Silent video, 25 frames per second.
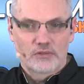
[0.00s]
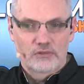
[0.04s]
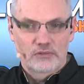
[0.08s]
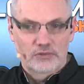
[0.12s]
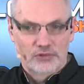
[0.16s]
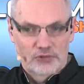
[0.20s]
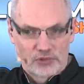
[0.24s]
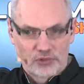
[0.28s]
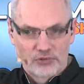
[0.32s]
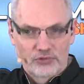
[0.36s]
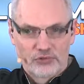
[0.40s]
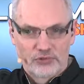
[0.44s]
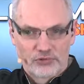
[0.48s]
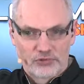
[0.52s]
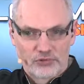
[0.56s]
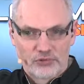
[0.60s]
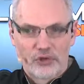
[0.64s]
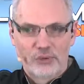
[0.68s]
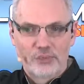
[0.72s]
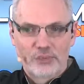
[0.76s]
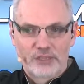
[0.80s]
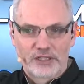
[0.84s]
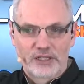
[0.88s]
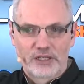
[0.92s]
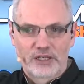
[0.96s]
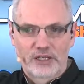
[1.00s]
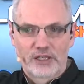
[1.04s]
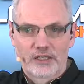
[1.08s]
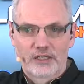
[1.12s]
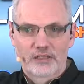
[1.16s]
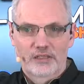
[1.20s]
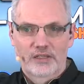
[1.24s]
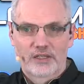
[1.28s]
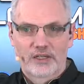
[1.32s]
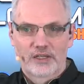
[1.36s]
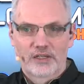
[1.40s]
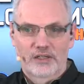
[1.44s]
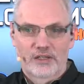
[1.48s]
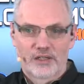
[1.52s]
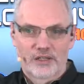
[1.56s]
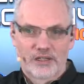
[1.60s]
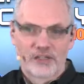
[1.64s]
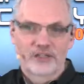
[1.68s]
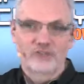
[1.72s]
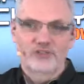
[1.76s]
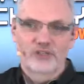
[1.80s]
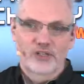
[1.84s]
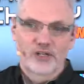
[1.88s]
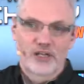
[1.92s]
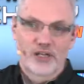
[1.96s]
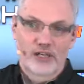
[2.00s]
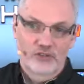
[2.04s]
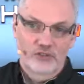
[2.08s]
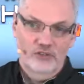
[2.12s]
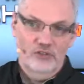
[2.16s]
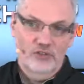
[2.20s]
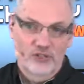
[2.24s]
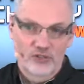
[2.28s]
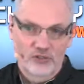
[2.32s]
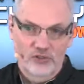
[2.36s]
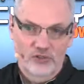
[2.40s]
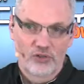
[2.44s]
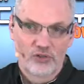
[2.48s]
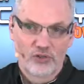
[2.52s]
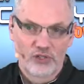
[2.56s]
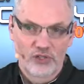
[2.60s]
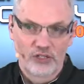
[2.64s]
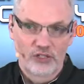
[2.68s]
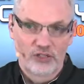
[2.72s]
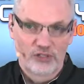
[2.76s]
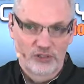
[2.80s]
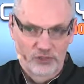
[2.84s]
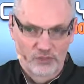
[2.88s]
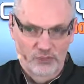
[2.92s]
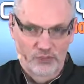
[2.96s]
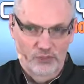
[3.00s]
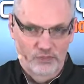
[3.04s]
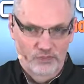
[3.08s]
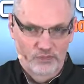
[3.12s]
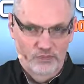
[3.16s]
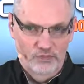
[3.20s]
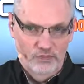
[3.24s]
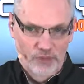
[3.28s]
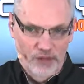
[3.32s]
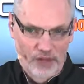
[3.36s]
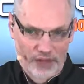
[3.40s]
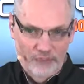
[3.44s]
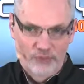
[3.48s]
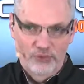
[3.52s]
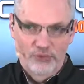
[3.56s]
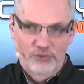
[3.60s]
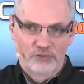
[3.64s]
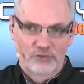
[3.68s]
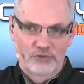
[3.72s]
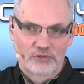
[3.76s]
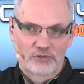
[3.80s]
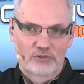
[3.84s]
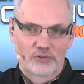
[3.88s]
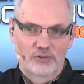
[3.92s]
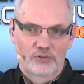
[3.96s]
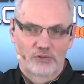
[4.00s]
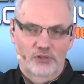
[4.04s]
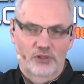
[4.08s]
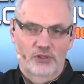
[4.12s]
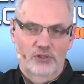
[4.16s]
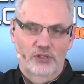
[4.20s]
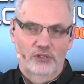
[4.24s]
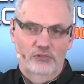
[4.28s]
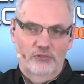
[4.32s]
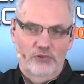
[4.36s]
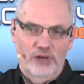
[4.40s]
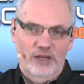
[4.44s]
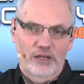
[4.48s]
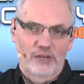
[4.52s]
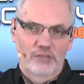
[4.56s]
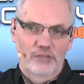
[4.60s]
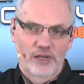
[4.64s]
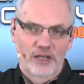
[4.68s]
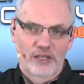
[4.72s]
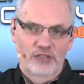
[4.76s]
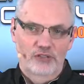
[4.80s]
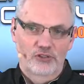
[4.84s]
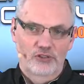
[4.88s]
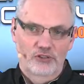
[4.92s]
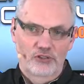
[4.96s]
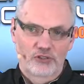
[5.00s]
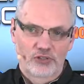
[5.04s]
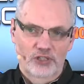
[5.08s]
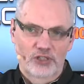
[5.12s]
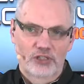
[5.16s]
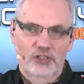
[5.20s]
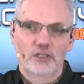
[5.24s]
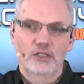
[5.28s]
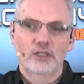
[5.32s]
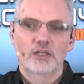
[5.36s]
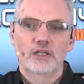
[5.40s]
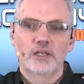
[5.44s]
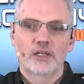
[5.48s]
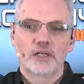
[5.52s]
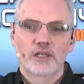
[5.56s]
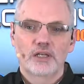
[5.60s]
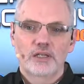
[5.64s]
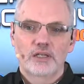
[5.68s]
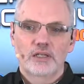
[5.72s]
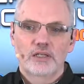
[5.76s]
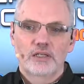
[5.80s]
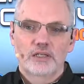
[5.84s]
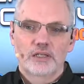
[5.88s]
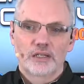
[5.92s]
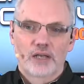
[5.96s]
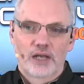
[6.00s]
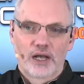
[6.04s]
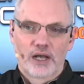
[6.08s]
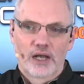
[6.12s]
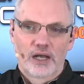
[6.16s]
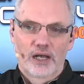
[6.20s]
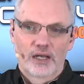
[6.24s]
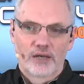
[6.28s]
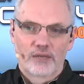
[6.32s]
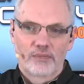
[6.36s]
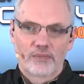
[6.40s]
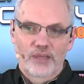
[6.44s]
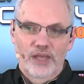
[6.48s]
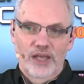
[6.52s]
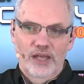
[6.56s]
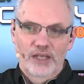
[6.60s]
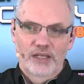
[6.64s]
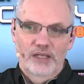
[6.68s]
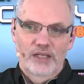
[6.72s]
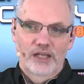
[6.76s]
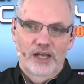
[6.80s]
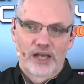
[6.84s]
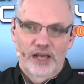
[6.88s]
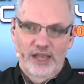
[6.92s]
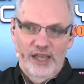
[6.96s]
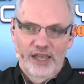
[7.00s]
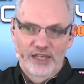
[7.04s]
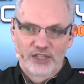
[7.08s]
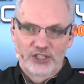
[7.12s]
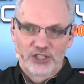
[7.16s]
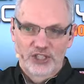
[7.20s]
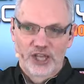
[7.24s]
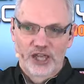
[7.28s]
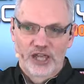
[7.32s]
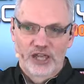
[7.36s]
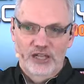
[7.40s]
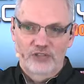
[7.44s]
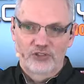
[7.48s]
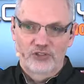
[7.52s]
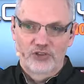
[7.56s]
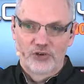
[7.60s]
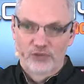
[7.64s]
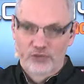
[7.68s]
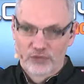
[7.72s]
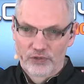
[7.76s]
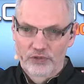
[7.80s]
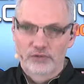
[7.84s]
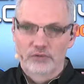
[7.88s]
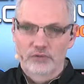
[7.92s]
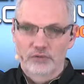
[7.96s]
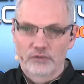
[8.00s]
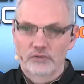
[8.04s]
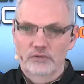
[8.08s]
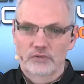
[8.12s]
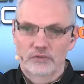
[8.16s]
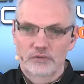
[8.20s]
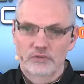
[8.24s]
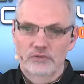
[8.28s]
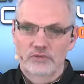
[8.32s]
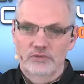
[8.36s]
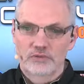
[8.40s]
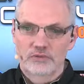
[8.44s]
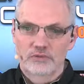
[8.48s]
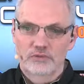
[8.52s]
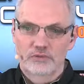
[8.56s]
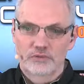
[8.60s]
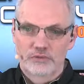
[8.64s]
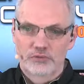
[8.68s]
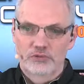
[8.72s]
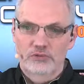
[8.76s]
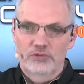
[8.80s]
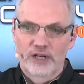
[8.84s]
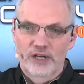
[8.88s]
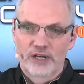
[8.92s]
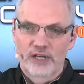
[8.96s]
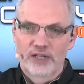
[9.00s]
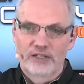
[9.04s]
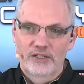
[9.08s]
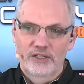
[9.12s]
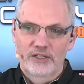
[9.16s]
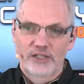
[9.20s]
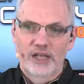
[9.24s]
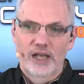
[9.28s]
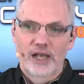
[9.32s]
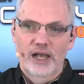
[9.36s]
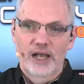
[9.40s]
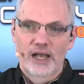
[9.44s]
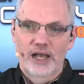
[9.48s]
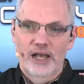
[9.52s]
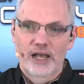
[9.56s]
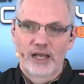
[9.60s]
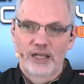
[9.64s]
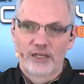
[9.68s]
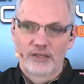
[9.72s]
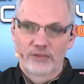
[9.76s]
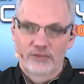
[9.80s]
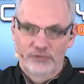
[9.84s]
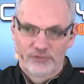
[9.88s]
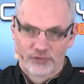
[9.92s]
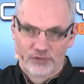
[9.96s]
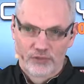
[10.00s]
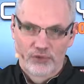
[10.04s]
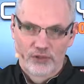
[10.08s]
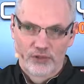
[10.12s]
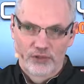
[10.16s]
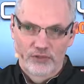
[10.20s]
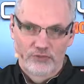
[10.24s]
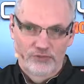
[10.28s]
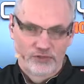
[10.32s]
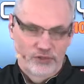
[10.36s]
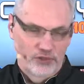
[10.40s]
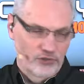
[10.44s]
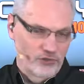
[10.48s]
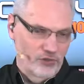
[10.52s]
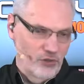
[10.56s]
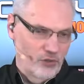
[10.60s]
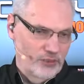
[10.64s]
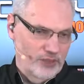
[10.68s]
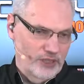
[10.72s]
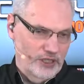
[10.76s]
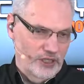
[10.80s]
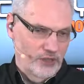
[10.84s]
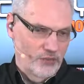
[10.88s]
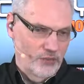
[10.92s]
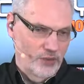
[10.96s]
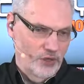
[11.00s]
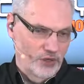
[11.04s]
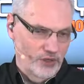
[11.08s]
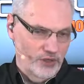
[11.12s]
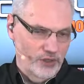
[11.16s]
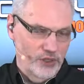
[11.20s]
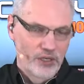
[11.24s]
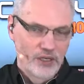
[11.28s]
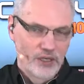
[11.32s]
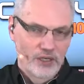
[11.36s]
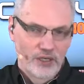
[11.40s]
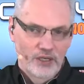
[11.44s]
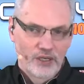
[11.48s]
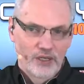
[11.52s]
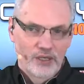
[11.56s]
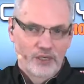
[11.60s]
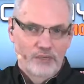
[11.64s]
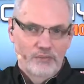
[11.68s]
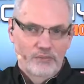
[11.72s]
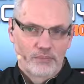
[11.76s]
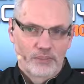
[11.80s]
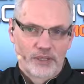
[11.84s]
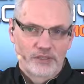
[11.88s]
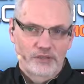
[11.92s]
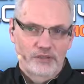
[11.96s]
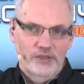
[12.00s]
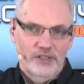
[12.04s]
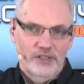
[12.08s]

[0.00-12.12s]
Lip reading: still chroma key it. It isn't as good, and it isn't. I wouldn't certainly recommend using NDI-HX over straight NDI for chroma key work. But